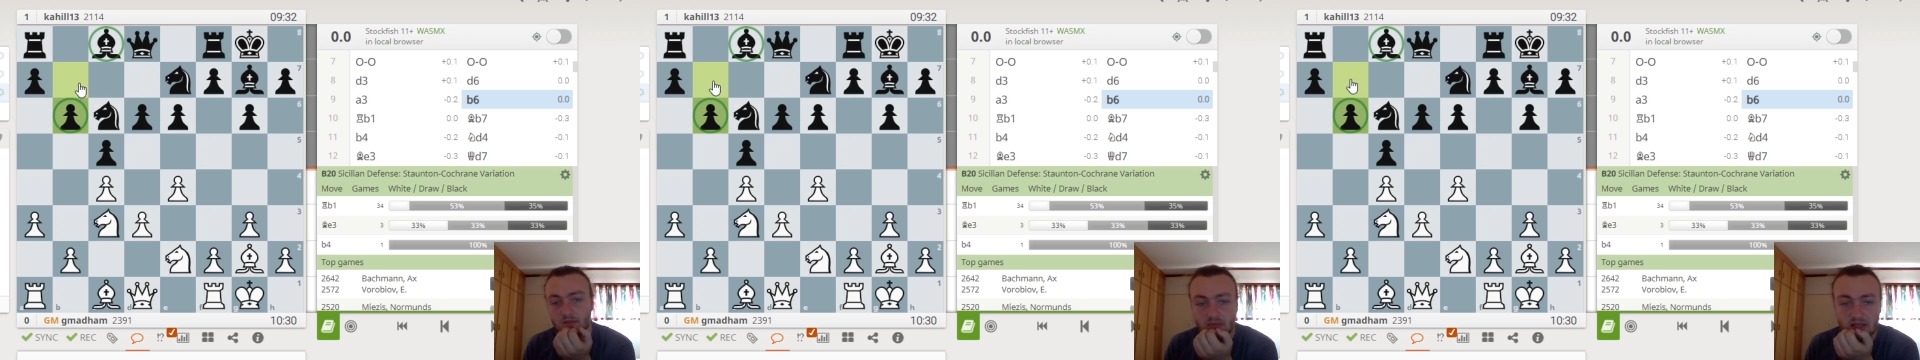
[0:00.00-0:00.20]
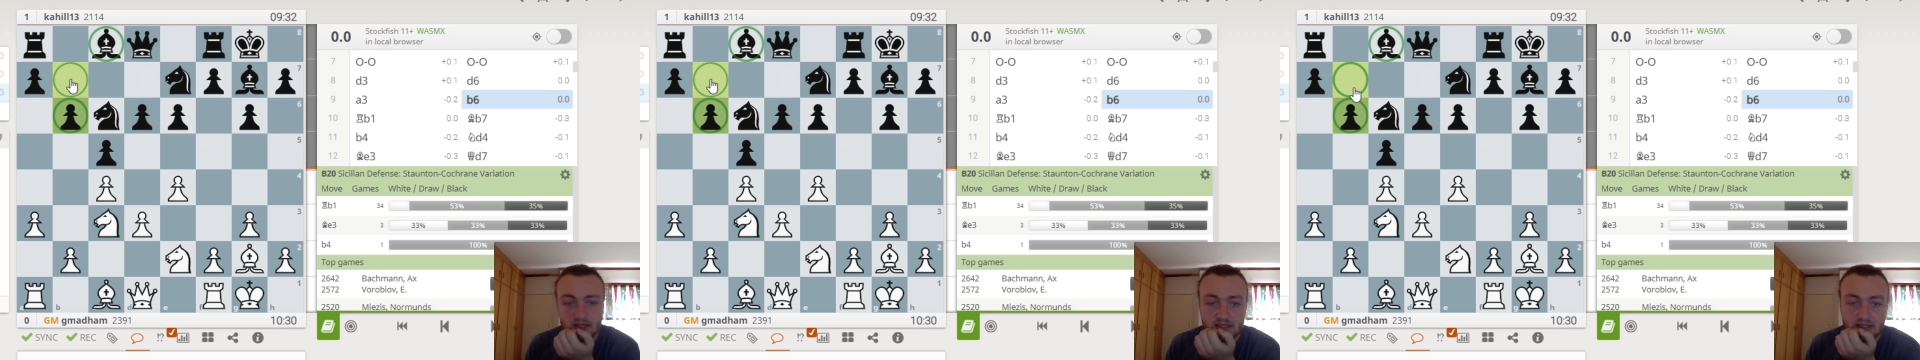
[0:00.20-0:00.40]

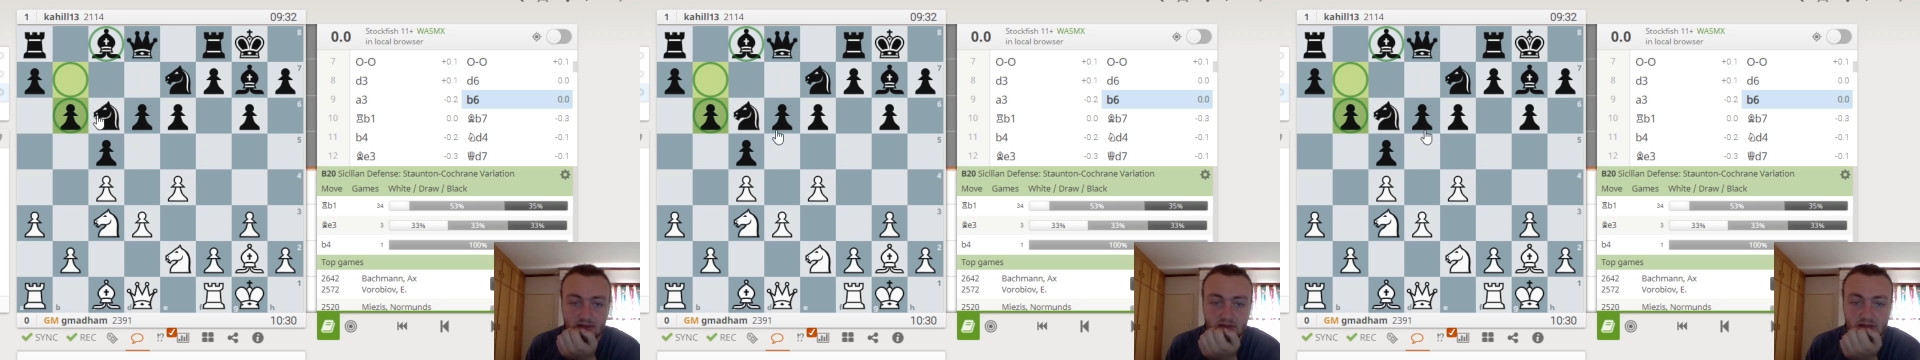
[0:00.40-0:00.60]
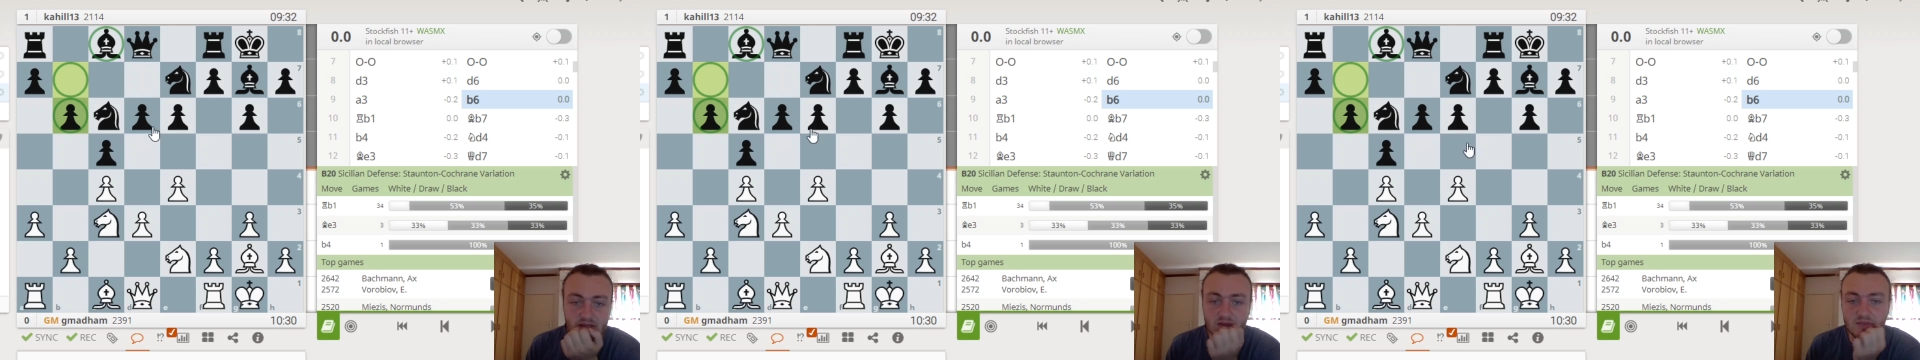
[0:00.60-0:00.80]
d7
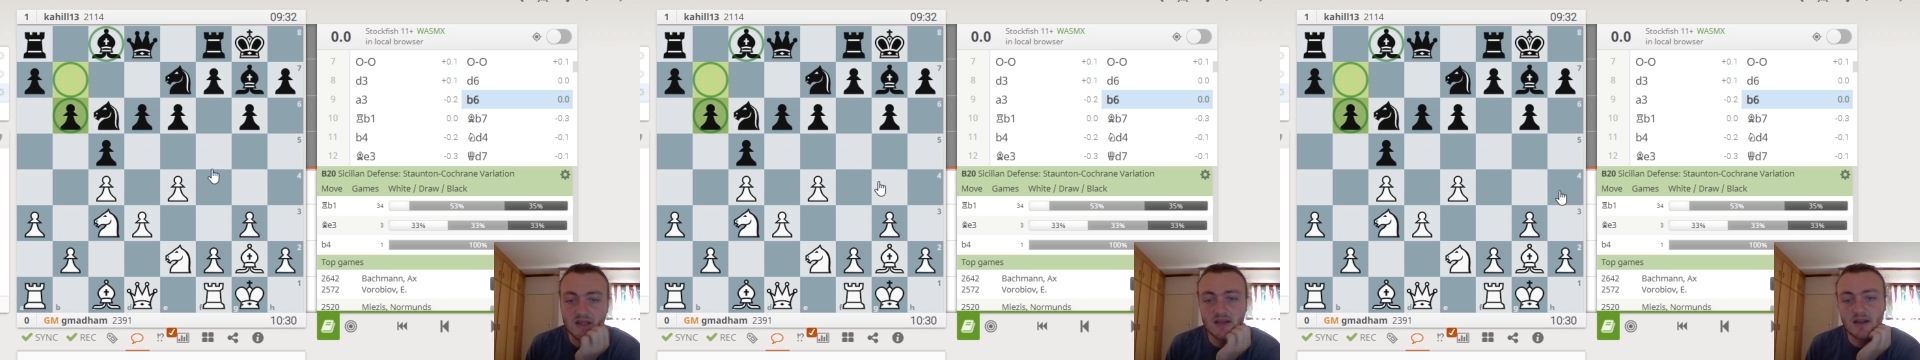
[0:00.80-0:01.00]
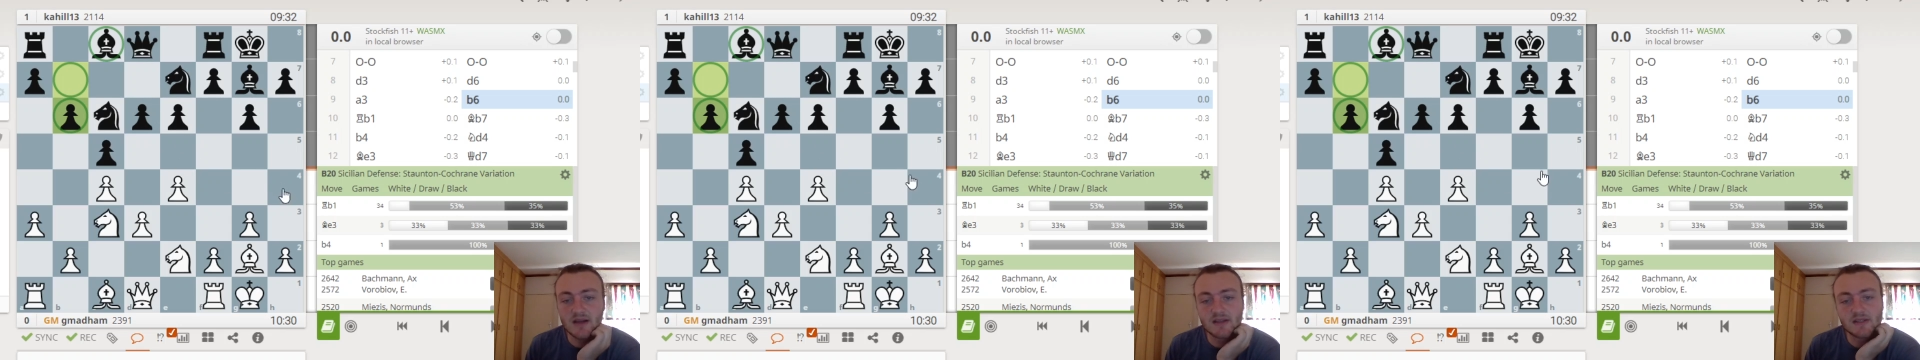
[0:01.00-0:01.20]
is going to be
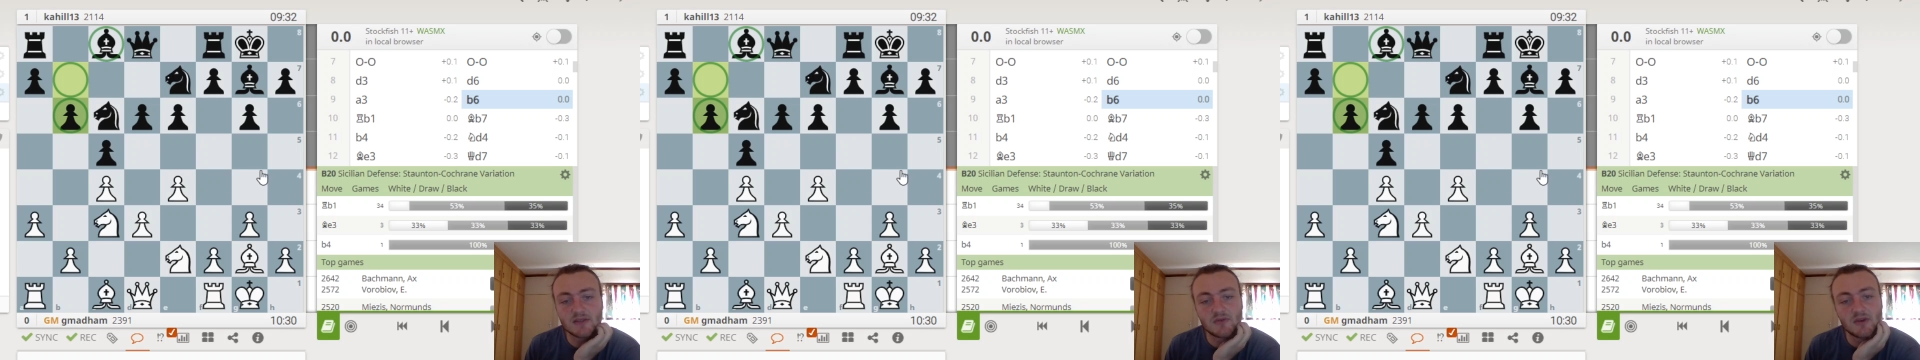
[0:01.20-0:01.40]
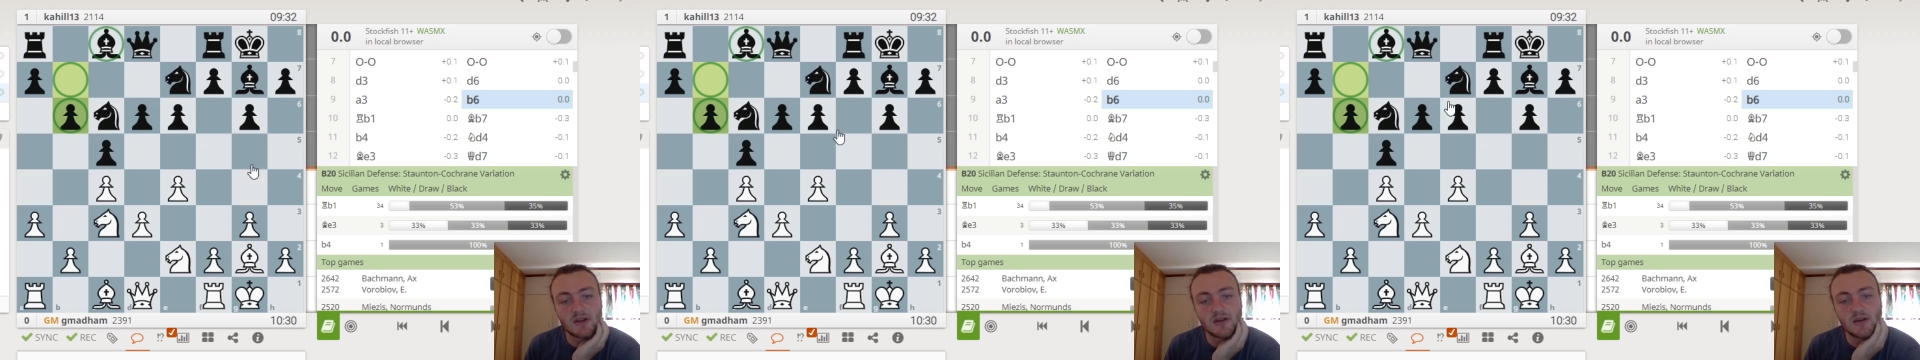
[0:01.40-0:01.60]
a nice
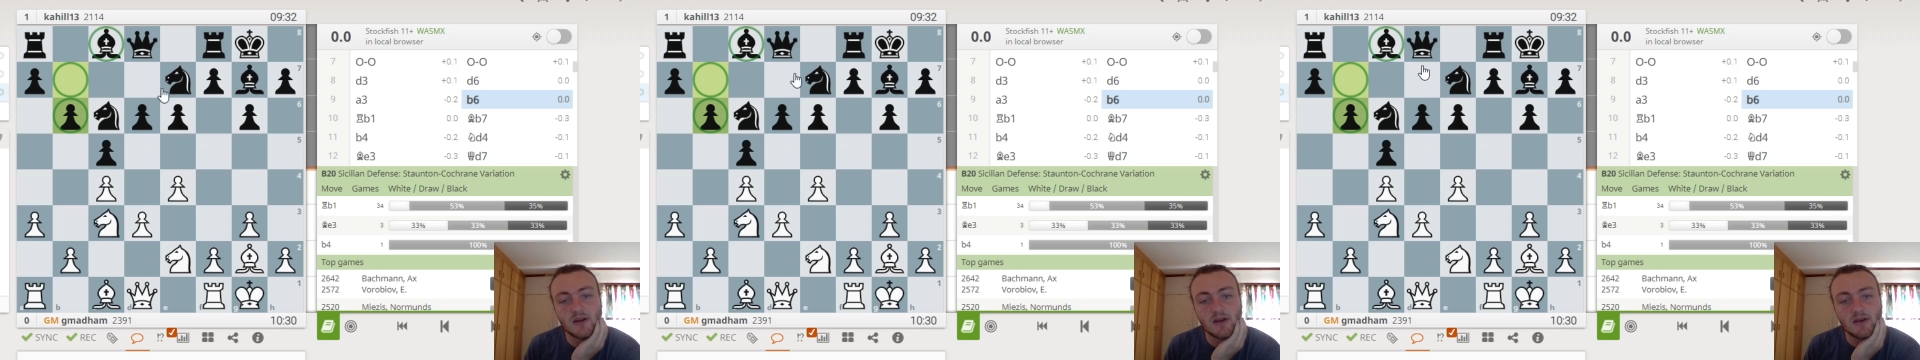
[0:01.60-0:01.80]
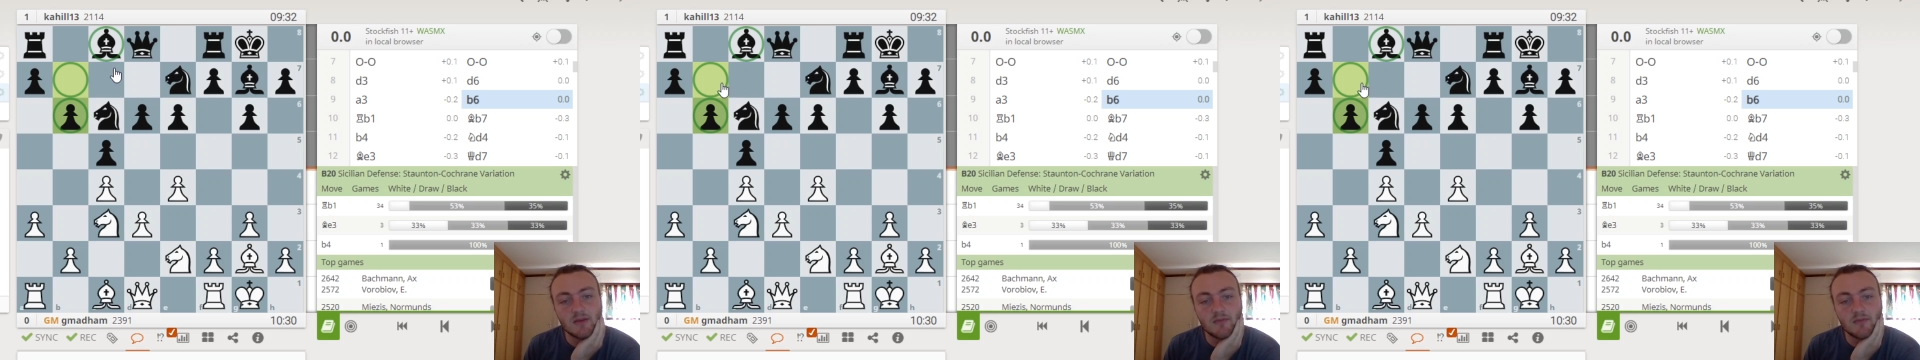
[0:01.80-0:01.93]
square.